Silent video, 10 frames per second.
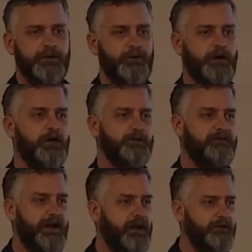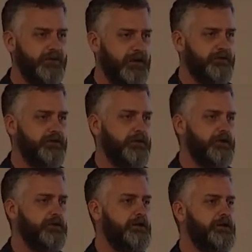We called them vows and
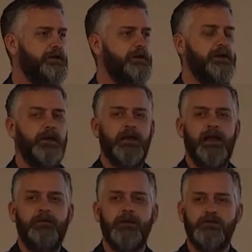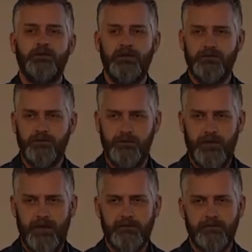everything, and then you didn't do
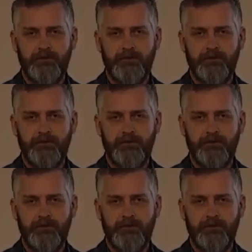that.